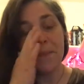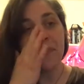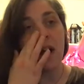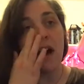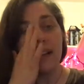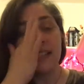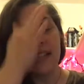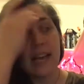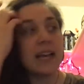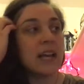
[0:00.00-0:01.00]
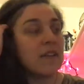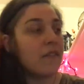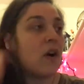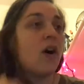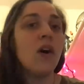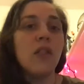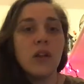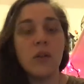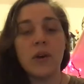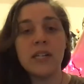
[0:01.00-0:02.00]
honestly, I give all the
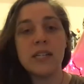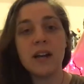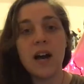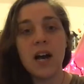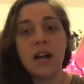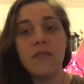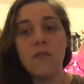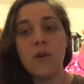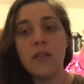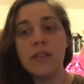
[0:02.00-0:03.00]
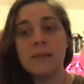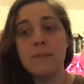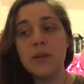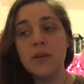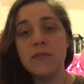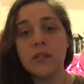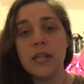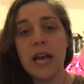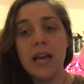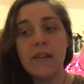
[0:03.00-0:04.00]
glory to God for this beautiful
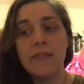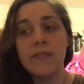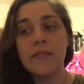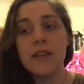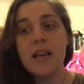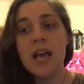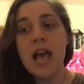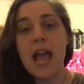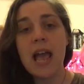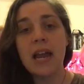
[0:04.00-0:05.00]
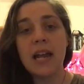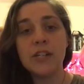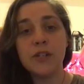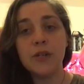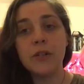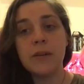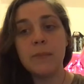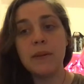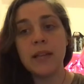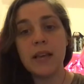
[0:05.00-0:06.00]
life. And I truly
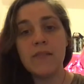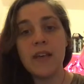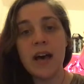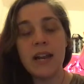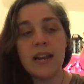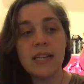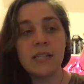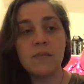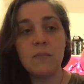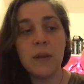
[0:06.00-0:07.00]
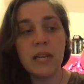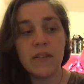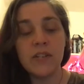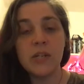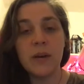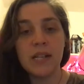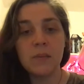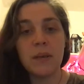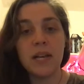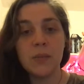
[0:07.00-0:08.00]
believe that it has been given to us
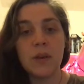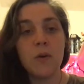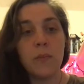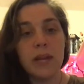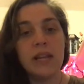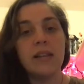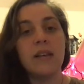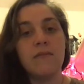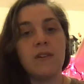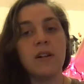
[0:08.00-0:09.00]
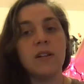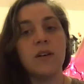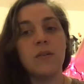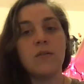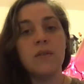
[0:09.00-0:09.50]
because we obediently follow